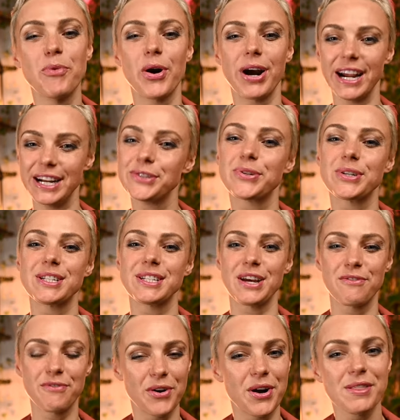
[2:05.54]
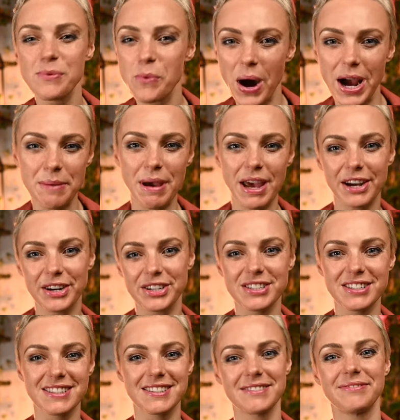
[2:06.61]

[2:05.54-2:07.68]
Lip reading: more interesting for the winemakers.